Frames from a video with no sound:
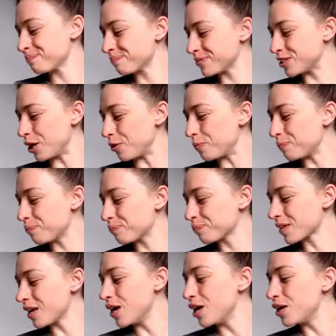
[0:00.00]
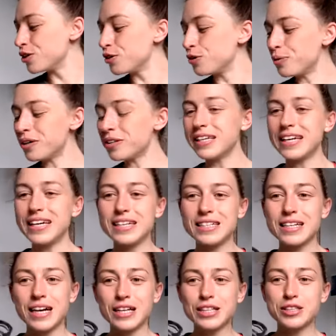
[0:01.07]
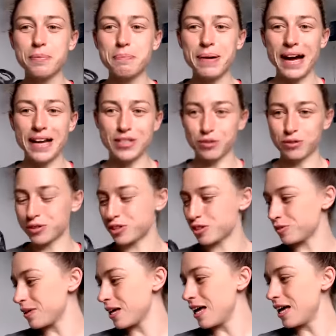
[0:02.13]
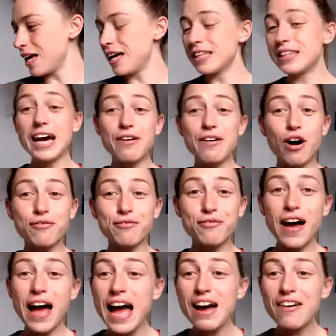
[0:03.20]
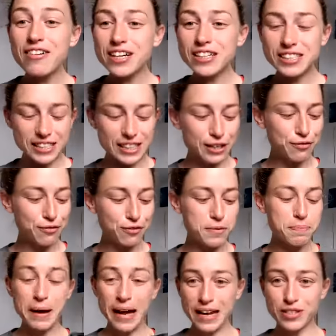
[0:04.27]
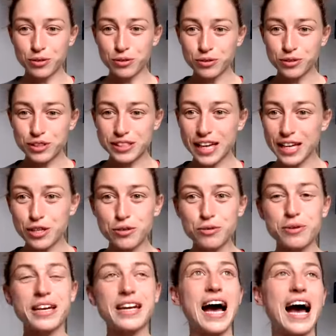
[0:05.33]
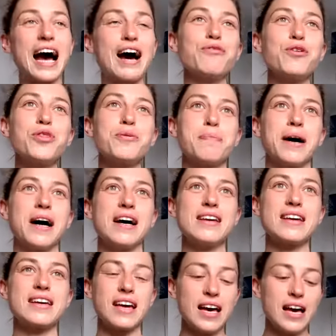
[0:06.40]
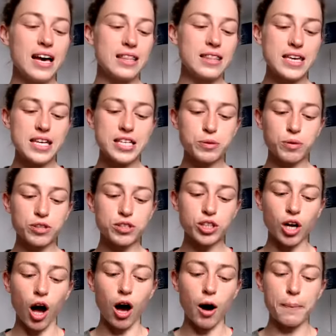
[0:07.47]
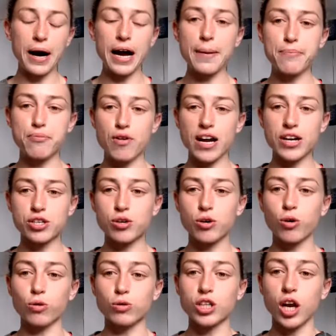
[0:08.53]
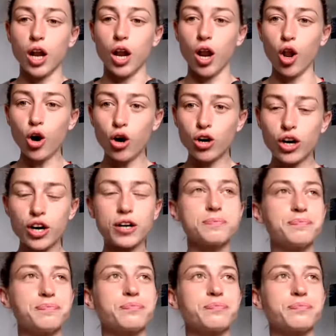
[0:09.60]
So you will need some pedals. There are various different pedals that you can have on the bike. These ones are by a brand called Look.